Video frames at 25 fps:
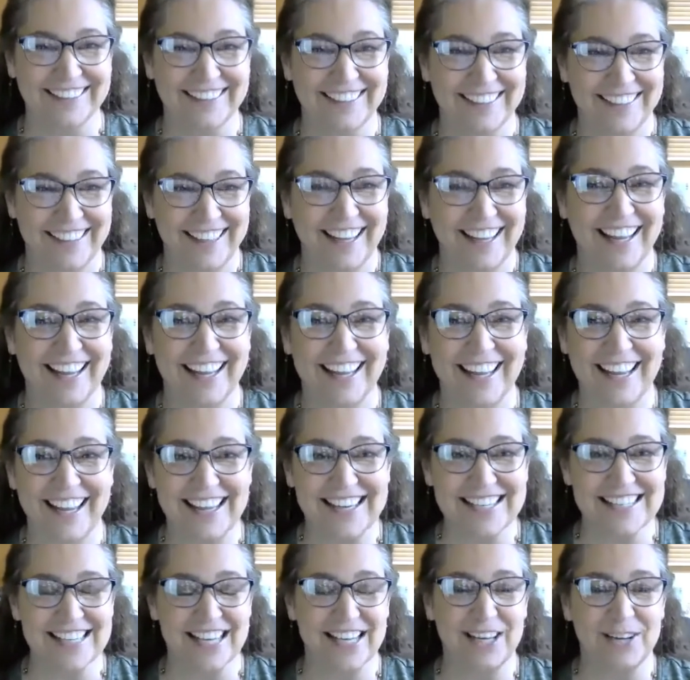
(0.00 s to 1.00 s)
And
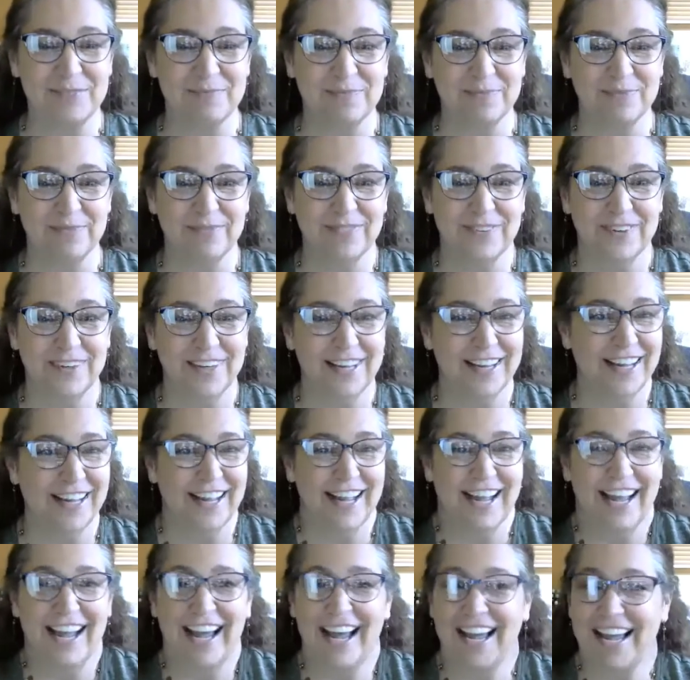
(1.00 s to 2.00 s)

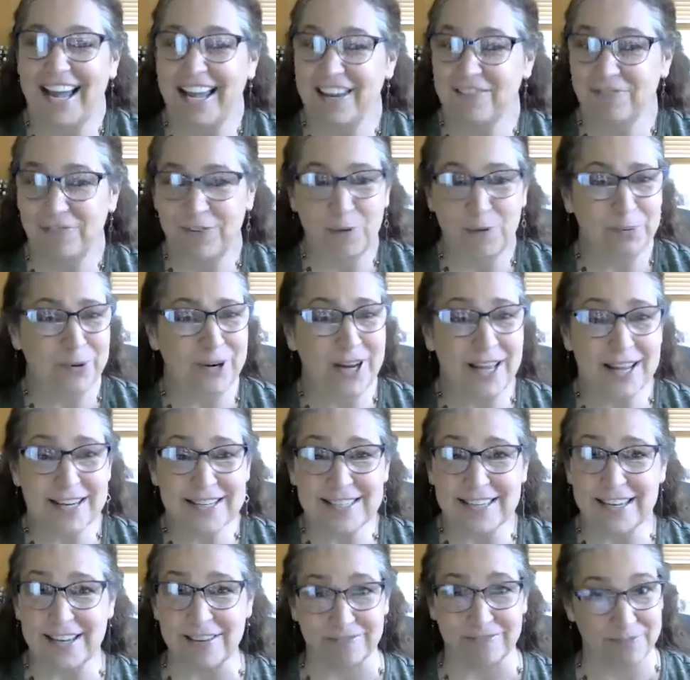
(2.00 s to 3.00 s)
I'd feel
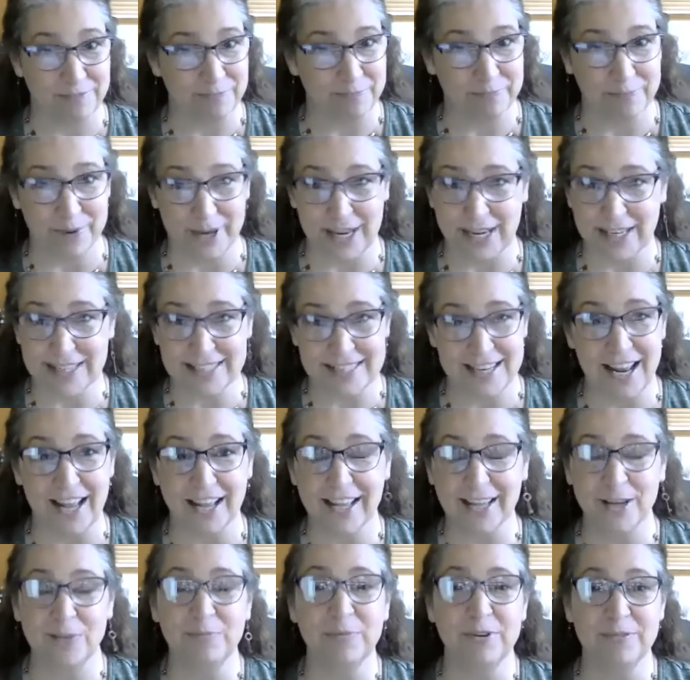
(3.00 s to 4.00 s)
productive, but it's not
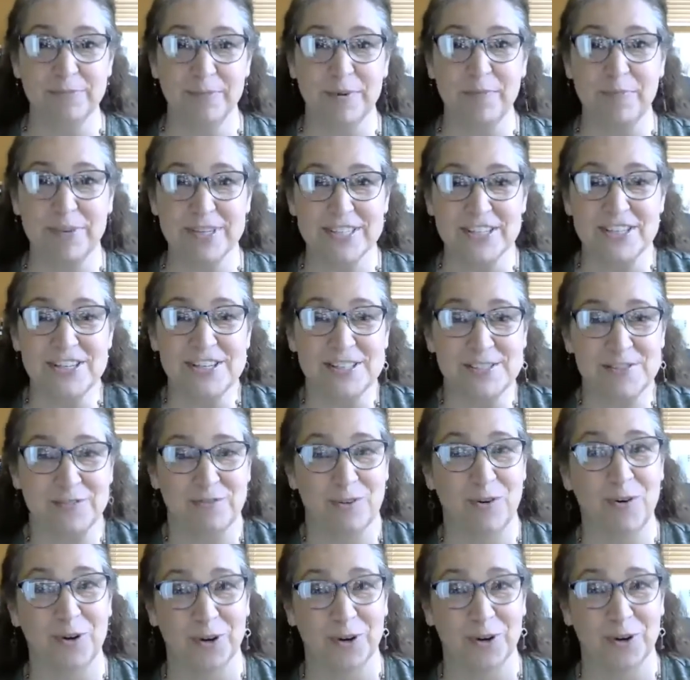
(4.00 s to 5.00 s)
going to move my business
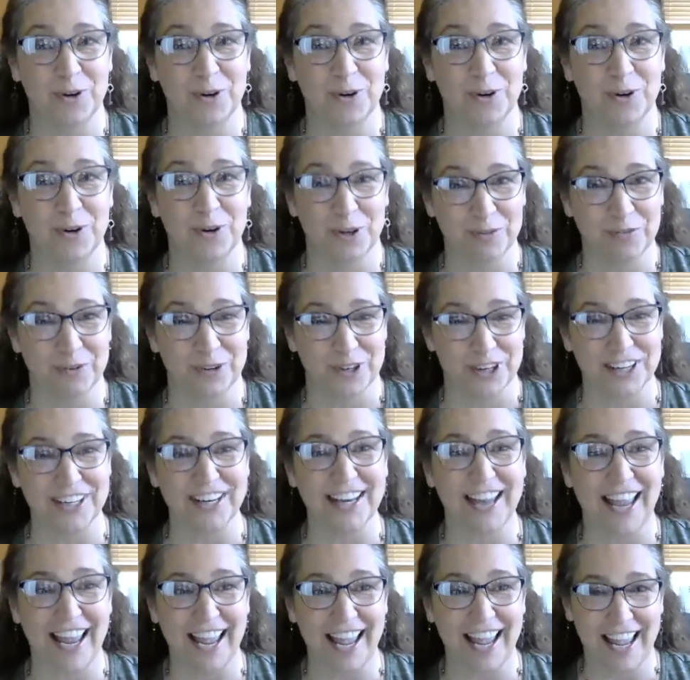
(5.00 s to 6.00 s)
forward
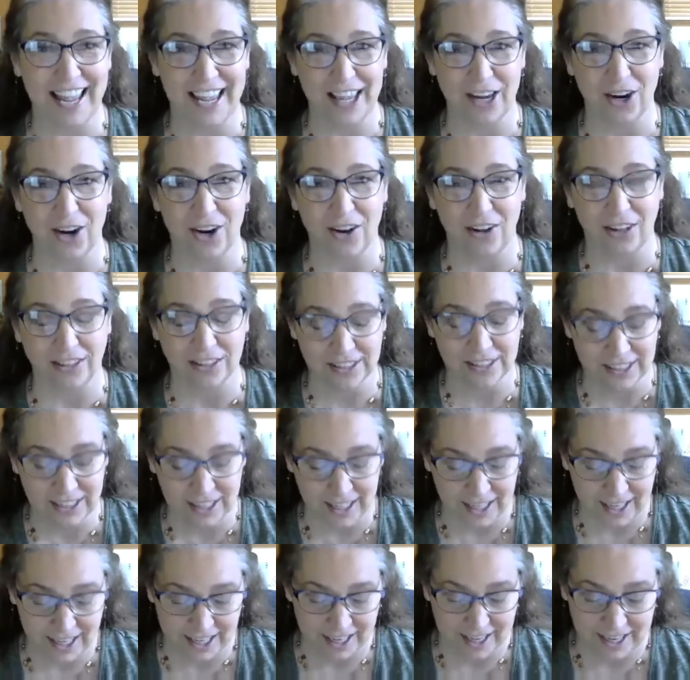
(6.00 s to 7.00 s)
at all.
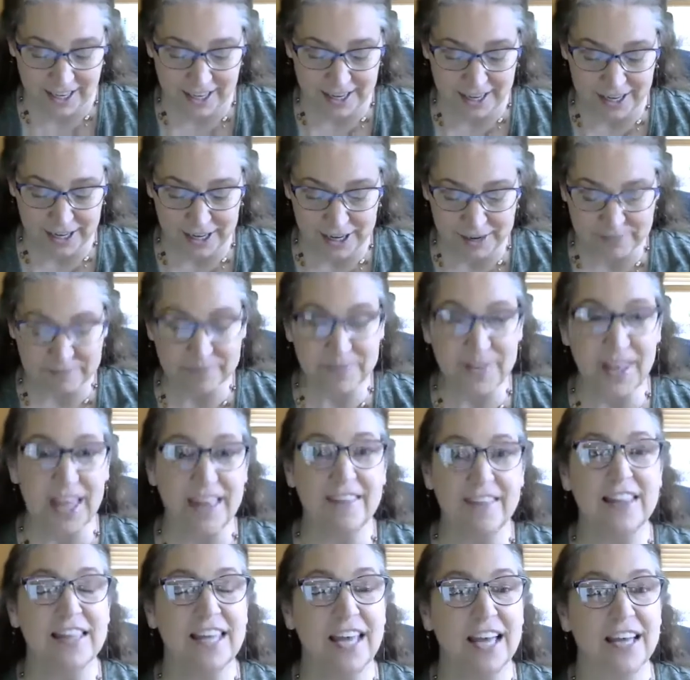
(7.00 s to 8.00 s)
And then
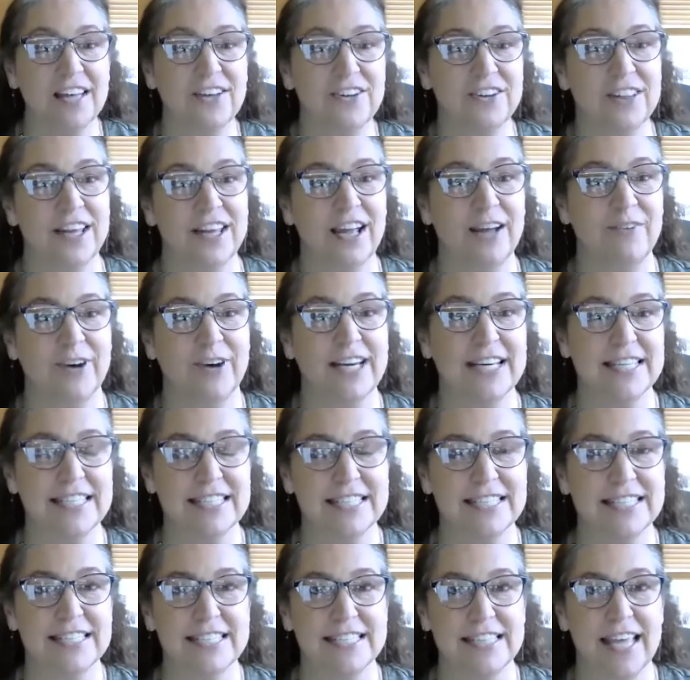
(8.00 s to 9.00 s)
the other thing I wanted to
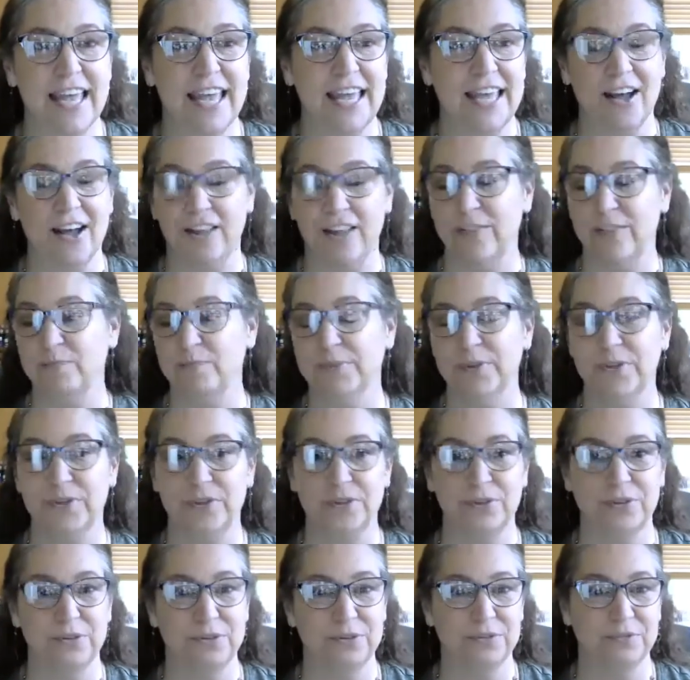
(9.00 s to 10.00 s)
say on the
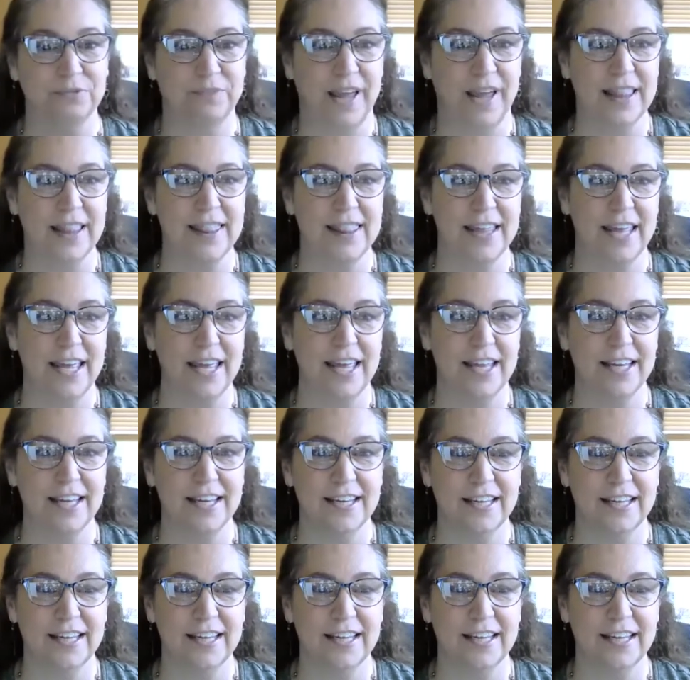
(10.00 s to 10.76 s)
blue-red thing,